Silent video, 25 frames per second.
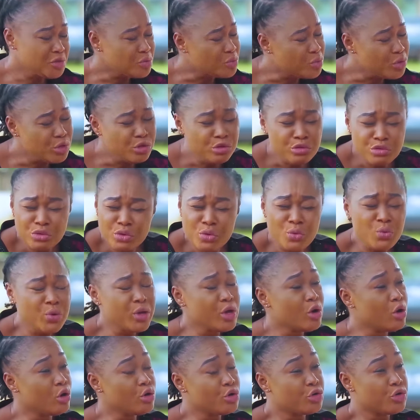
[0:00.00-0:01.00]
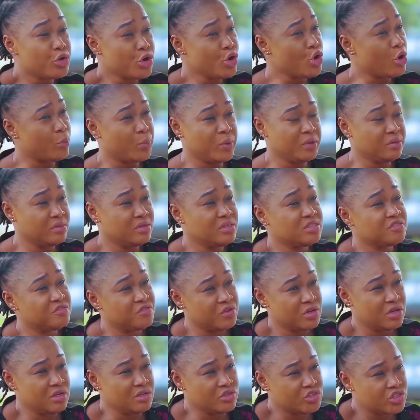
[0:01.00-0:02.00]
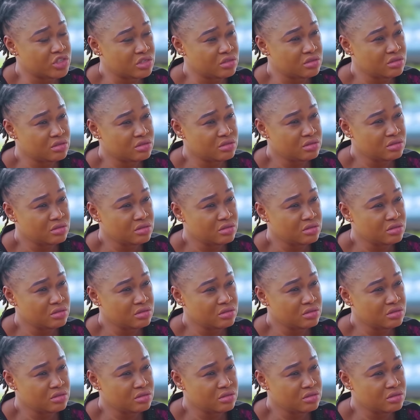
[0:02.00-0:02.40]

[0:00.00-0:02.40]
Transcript: Chupu, you know we all grew up in this village.